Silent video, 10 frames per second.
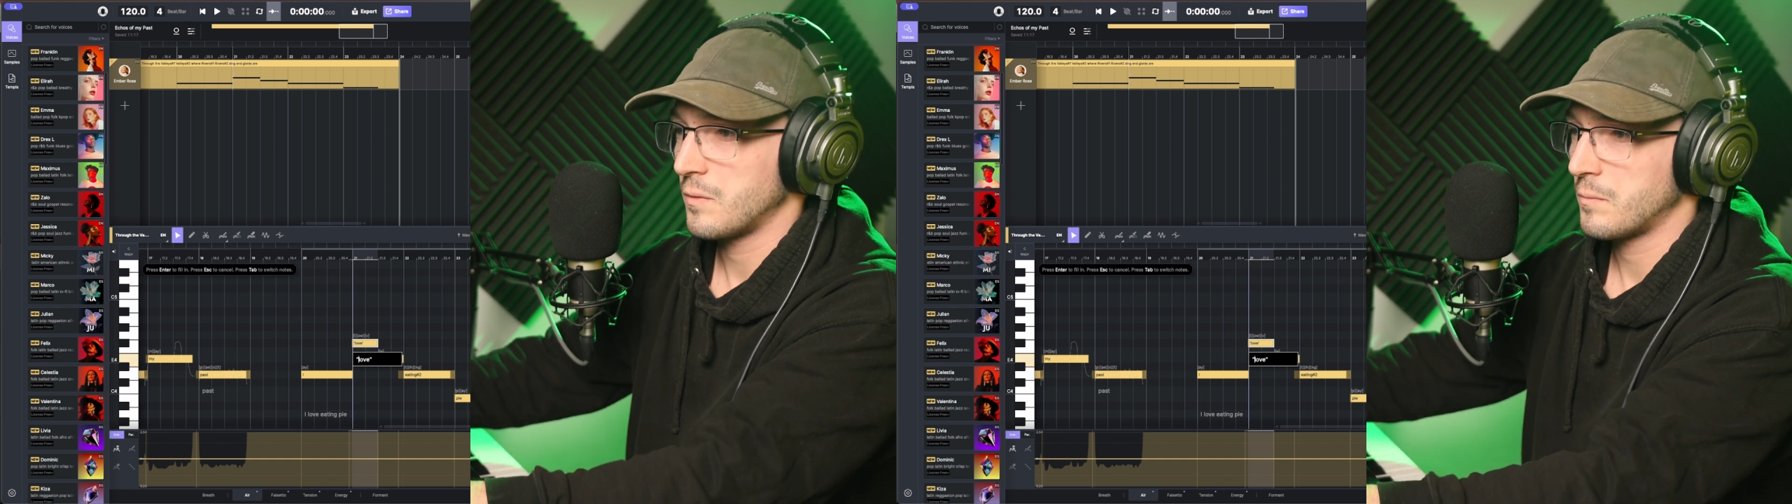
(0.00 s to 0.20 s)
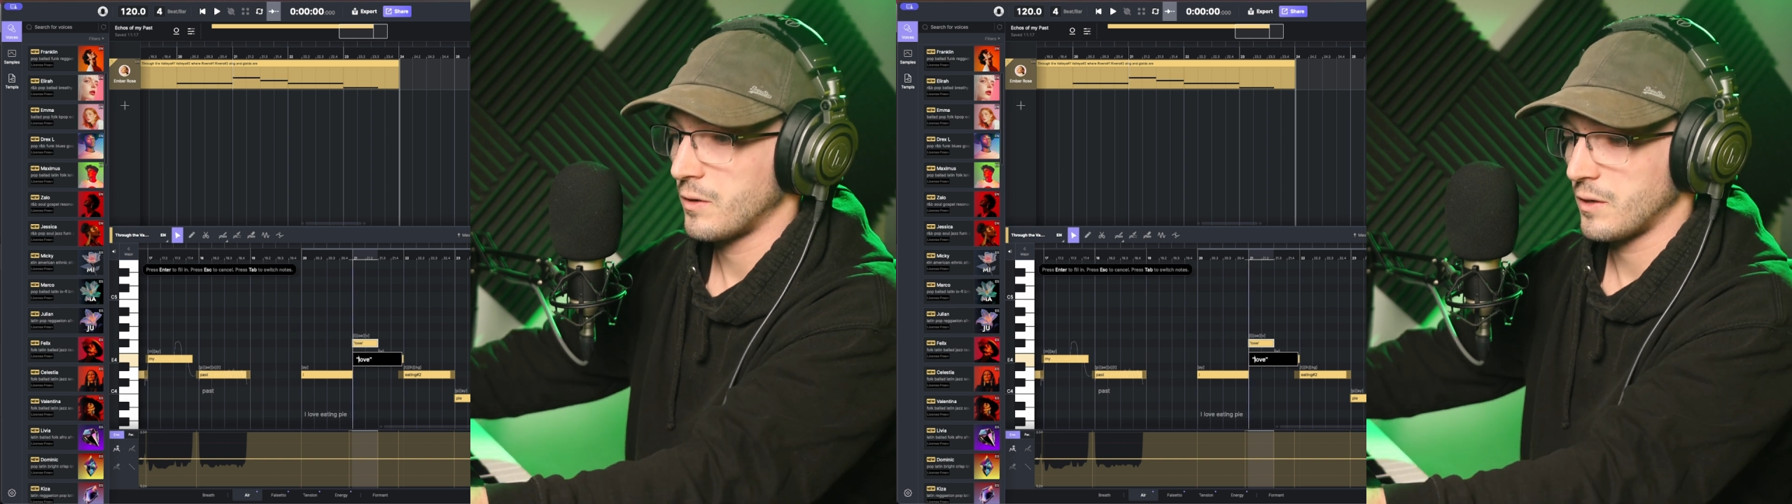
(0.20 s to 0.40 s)

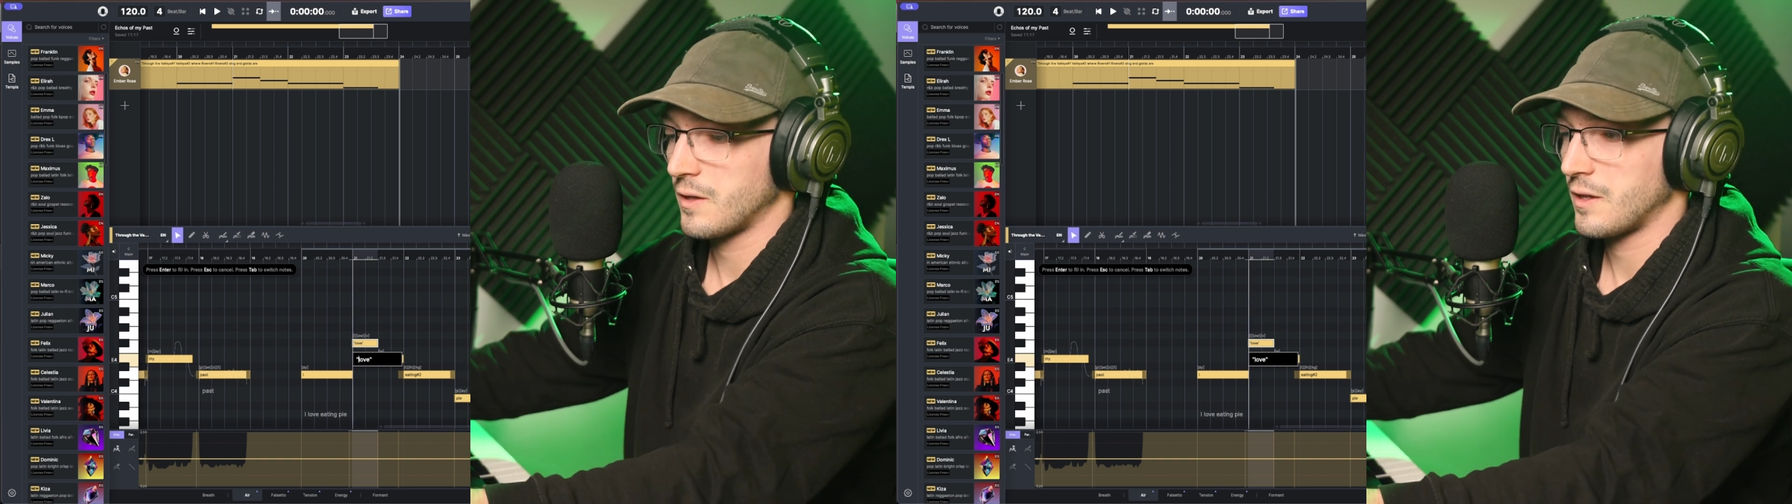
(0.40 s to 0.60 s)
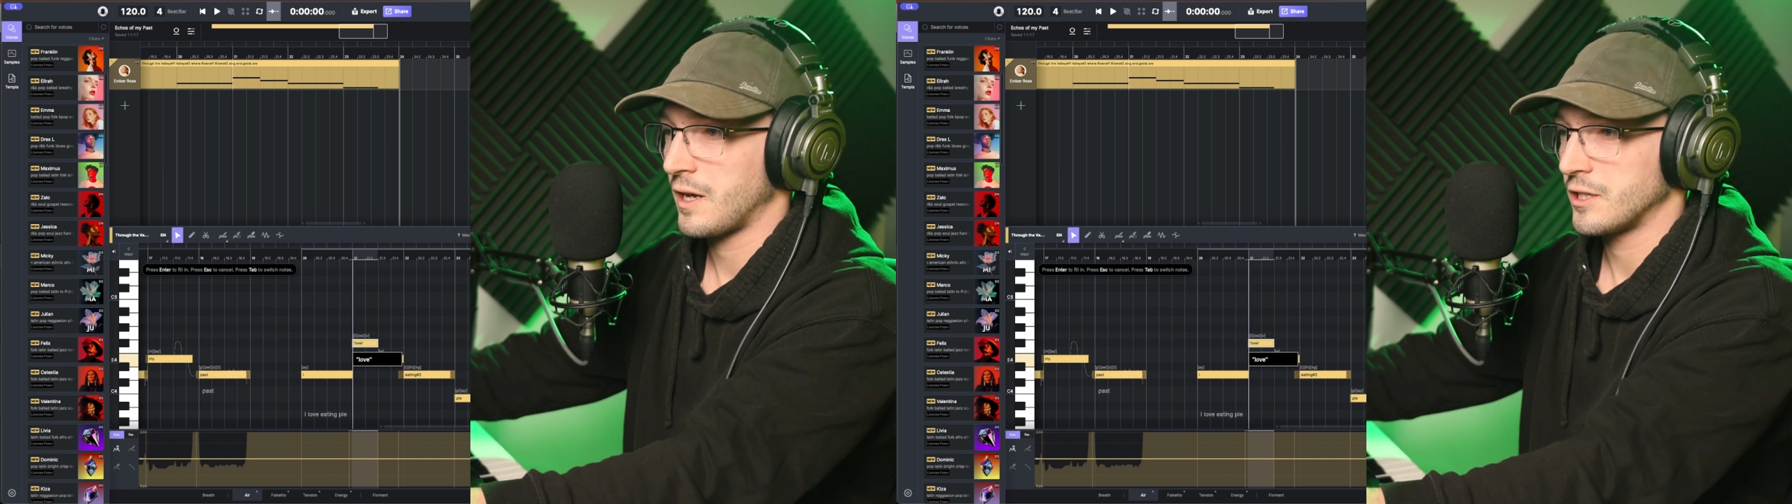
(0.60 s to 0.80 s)
but
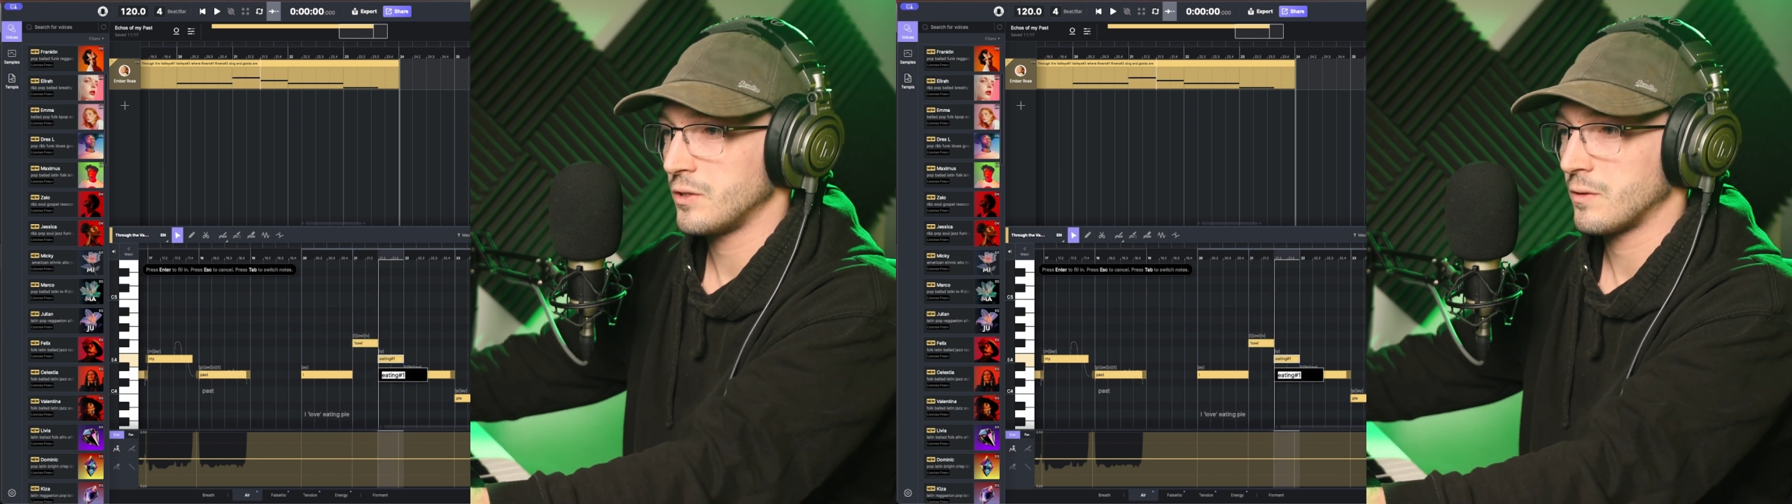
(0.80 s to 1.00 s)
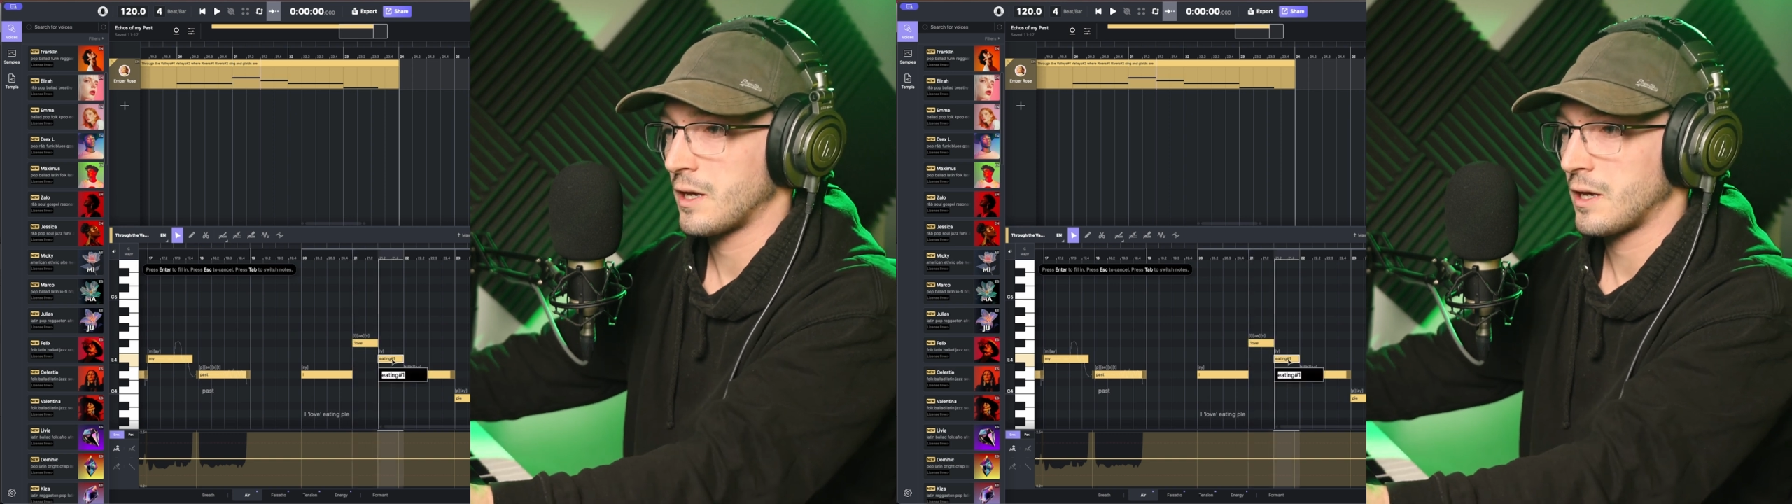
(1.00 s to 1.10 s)
I do